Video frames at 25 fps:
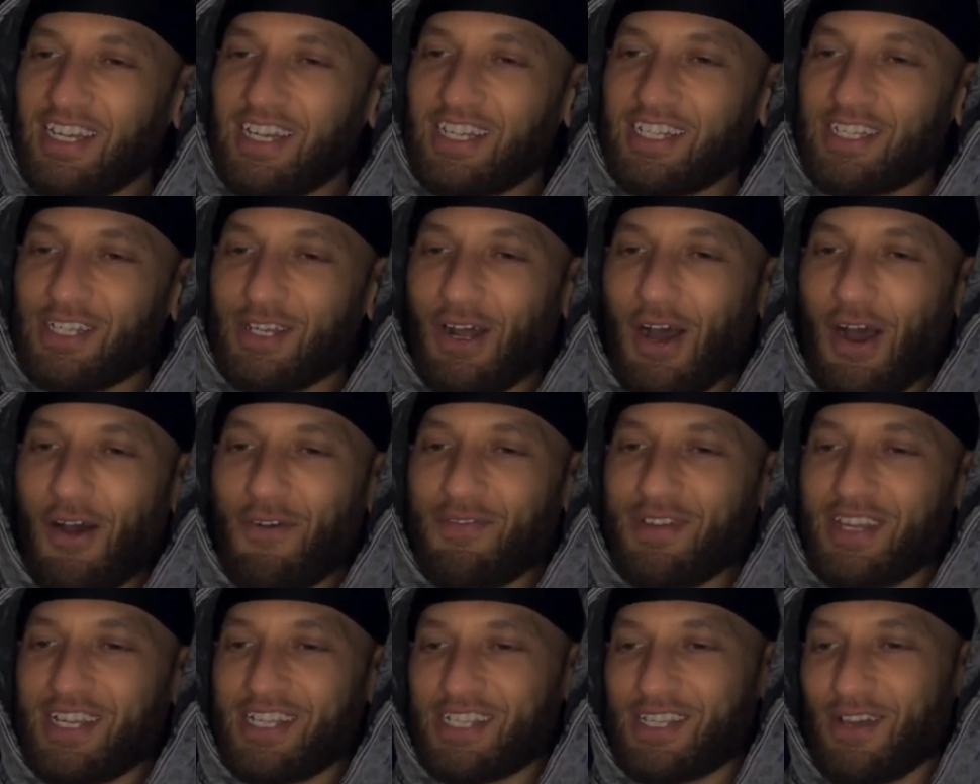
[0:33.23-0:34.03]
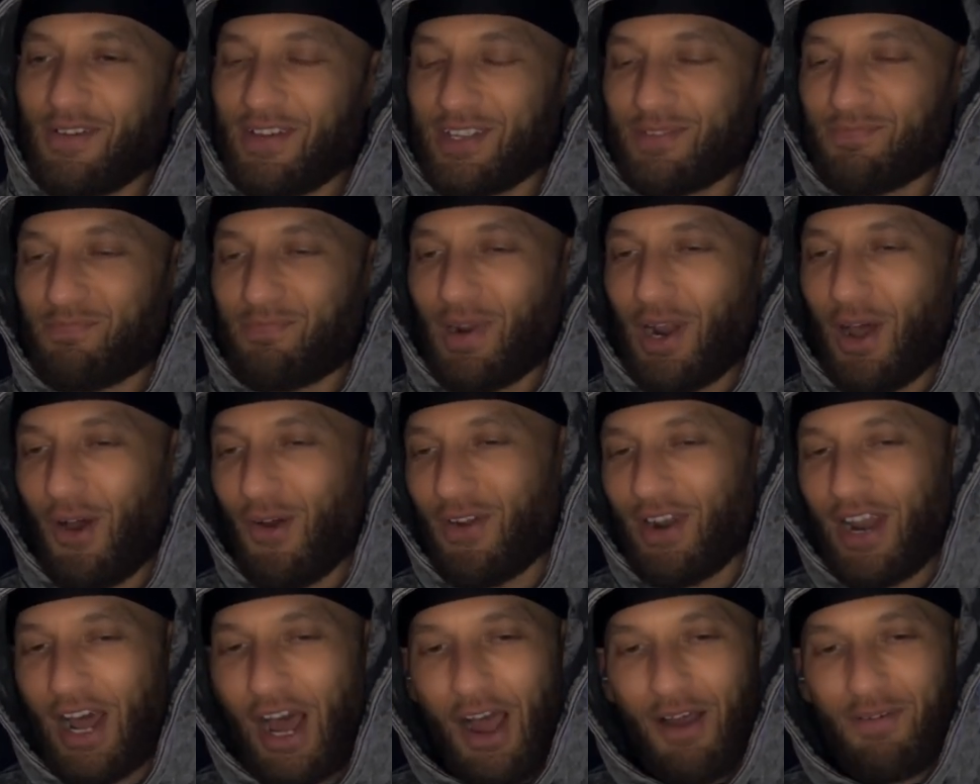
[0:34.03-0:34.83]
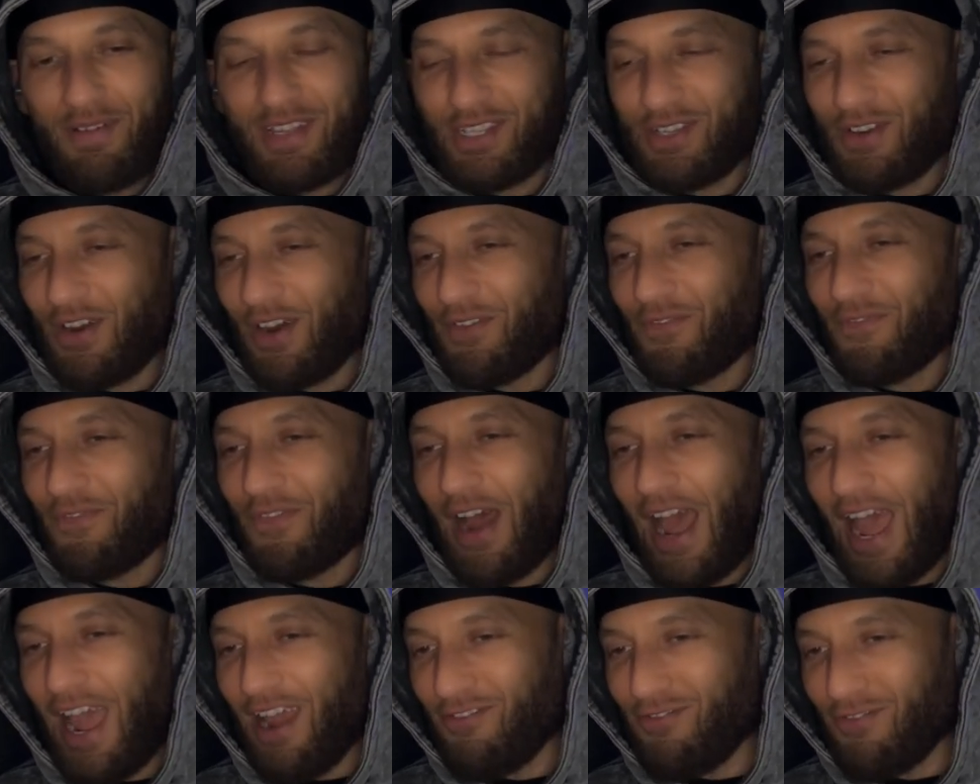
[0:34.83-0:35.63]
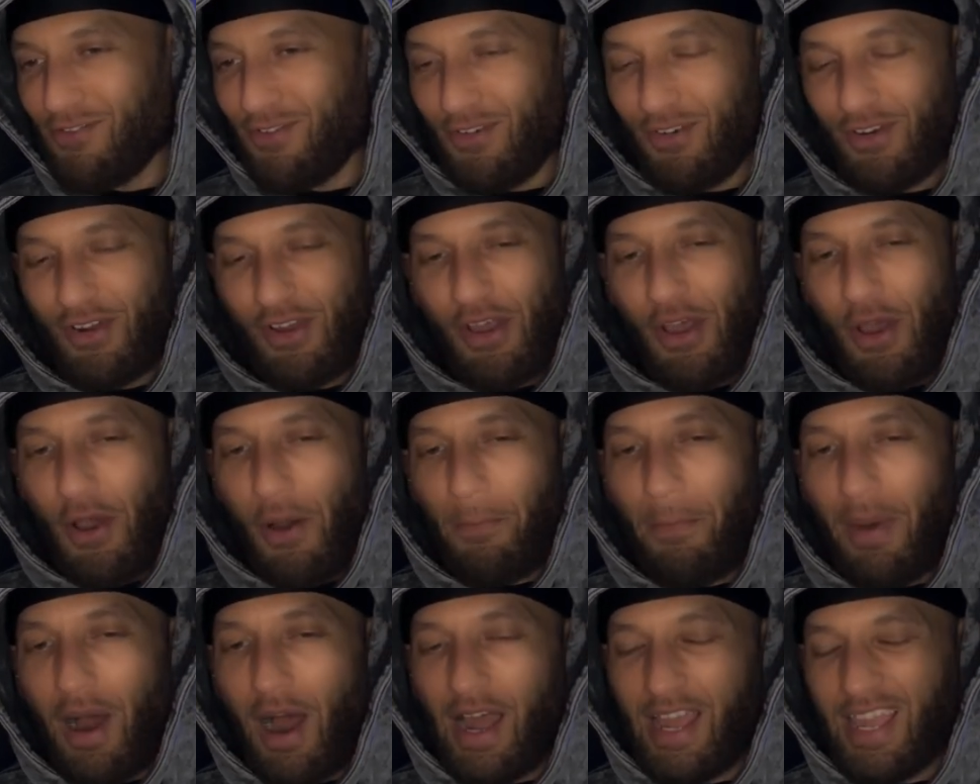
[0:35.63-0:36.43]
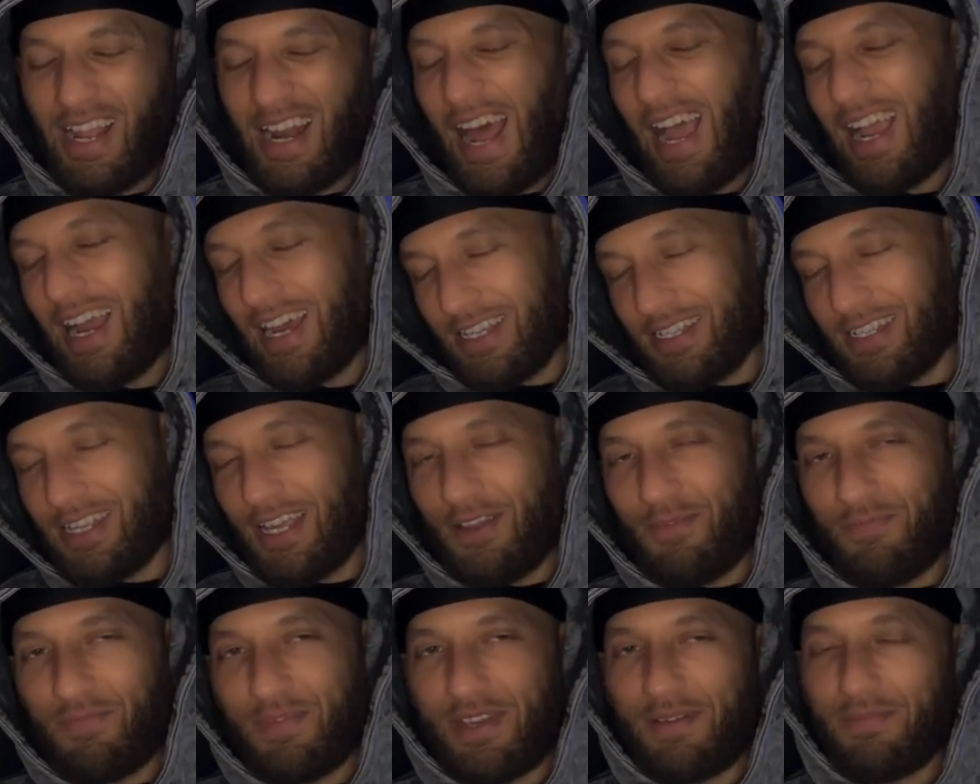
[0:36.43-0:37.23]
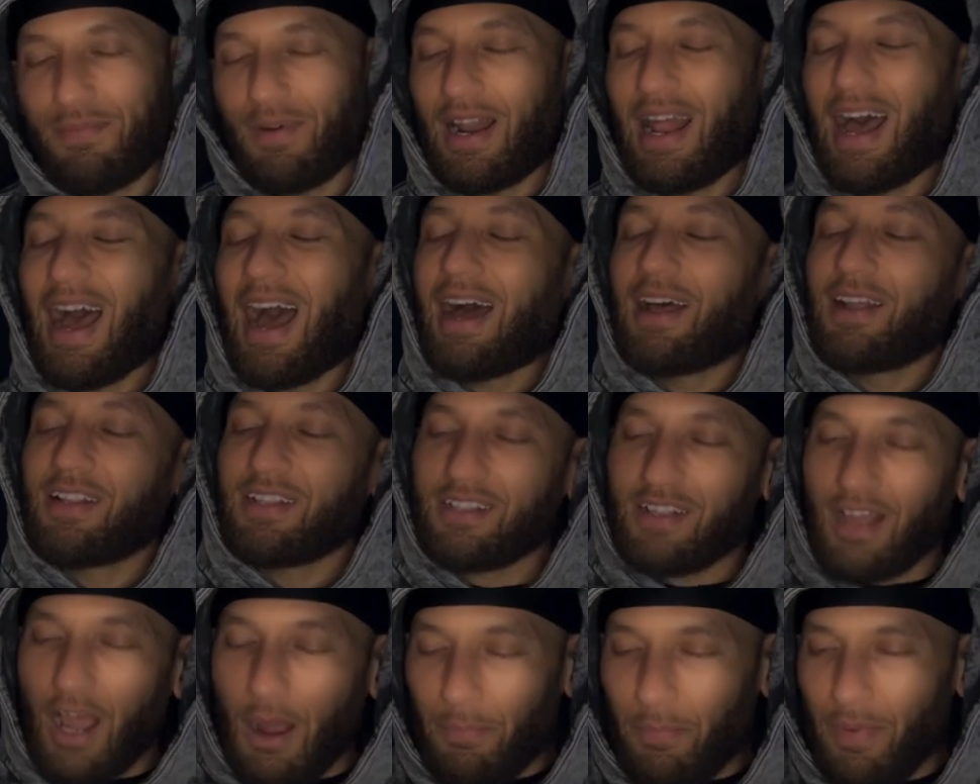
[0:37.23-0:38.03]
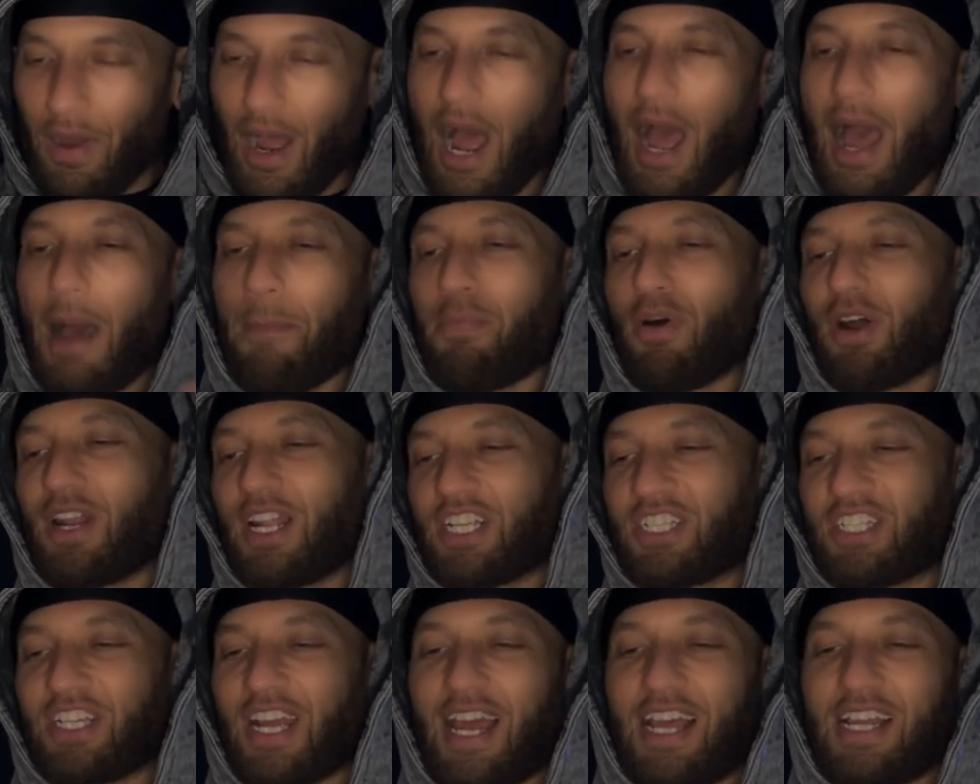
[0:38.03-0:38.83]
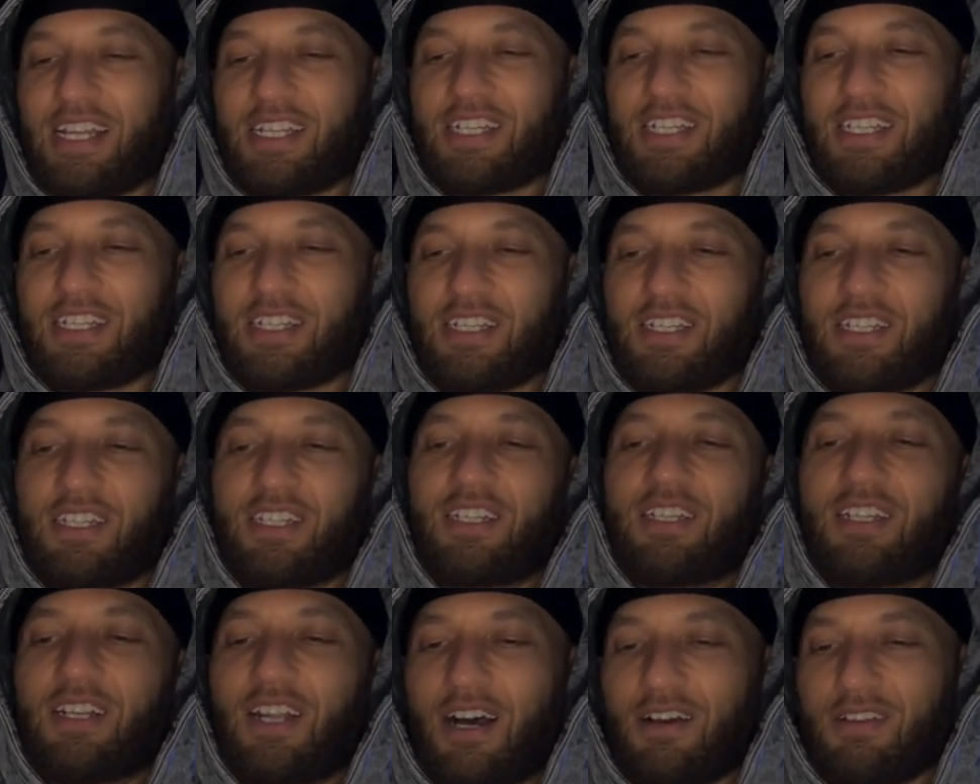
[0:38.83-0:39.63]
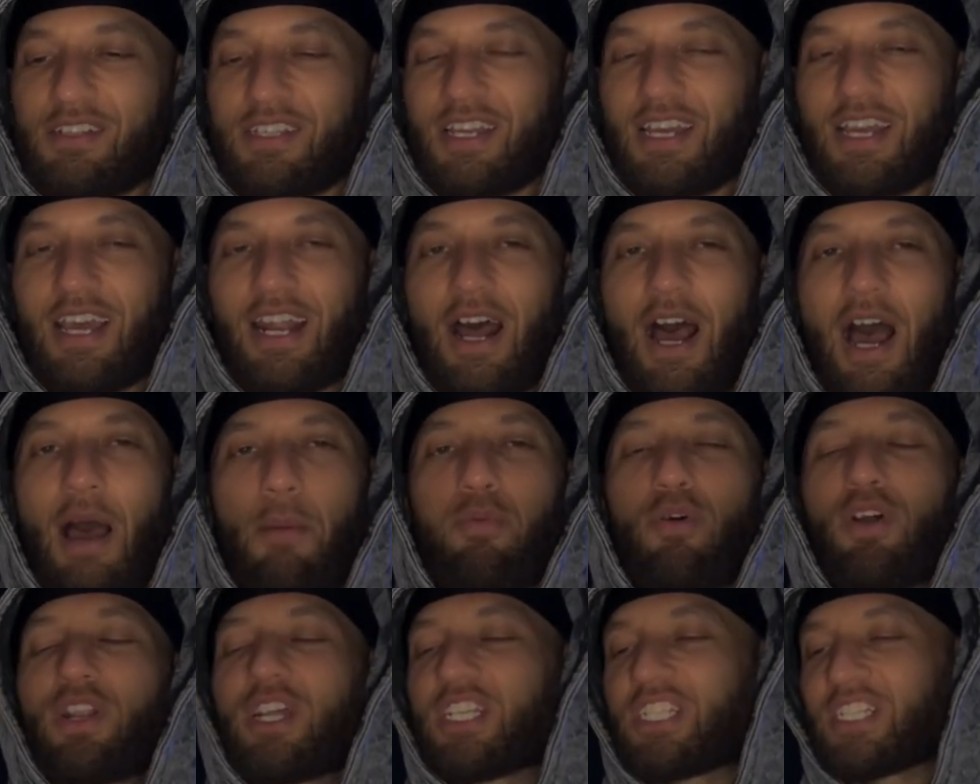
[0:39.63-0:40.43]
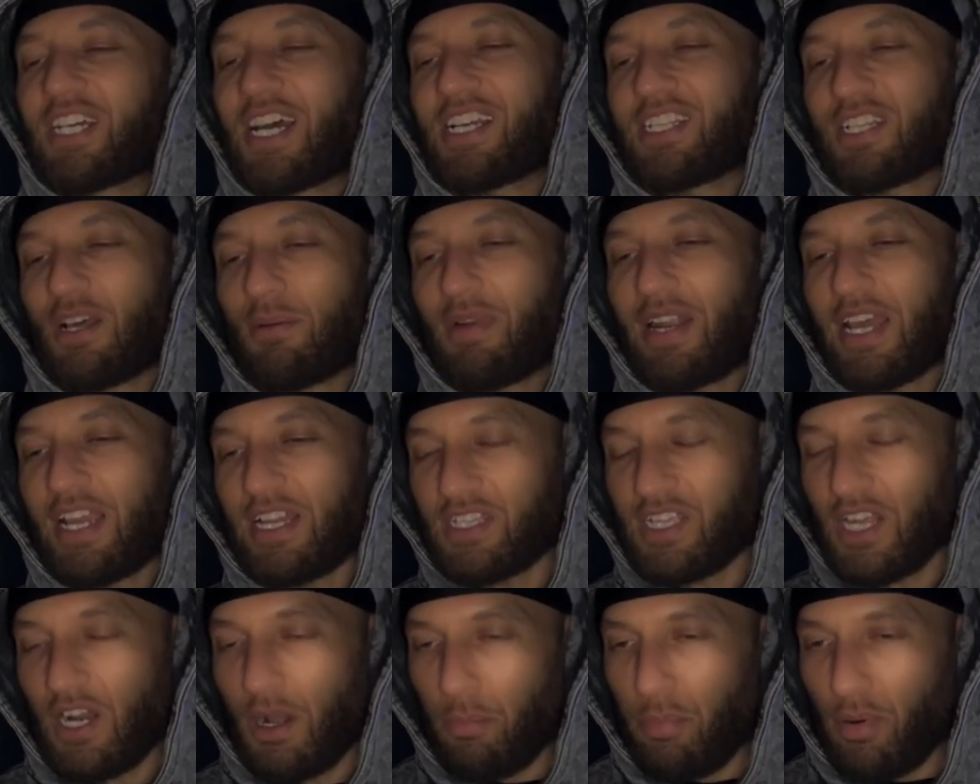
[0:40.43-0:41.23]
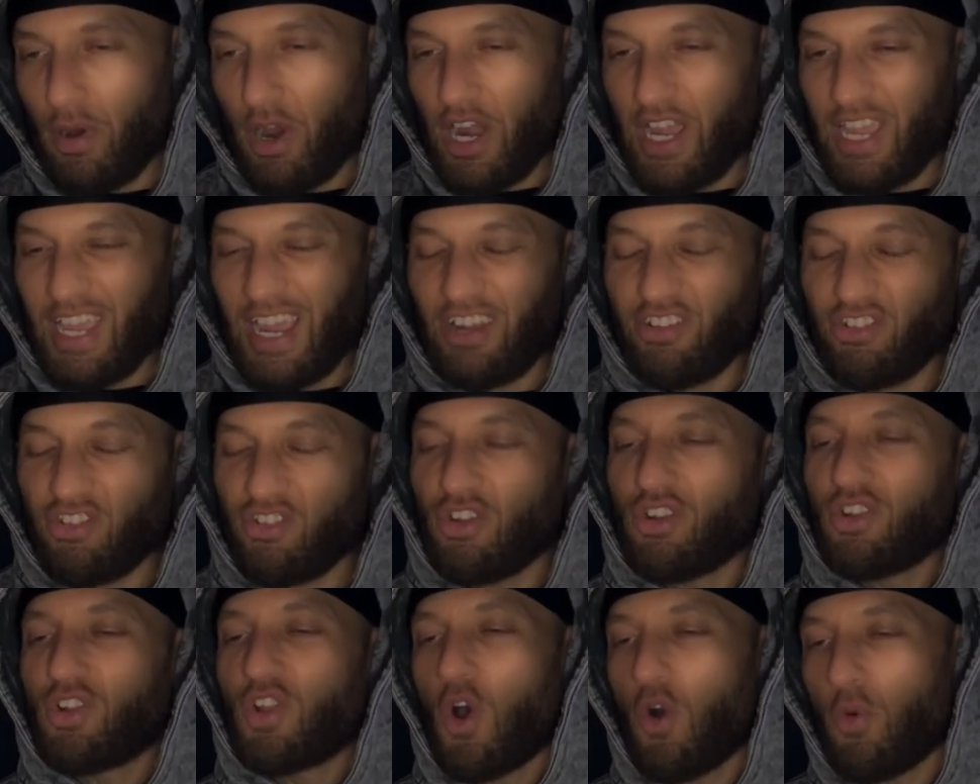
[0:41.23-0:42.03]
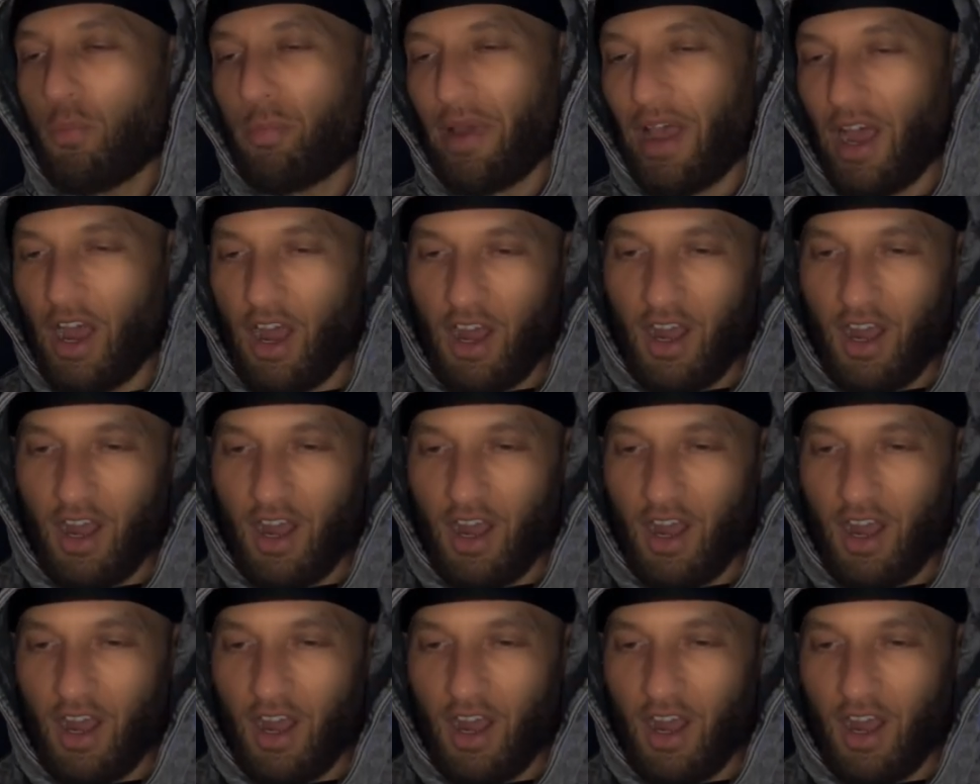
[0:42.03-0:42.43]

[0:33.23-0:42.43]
Do you know what I mean? So he's blown up. He's gone viral. But like I say, people, I apologize. You know what I'm saying? I apologize. I'm late to the party. I should know better.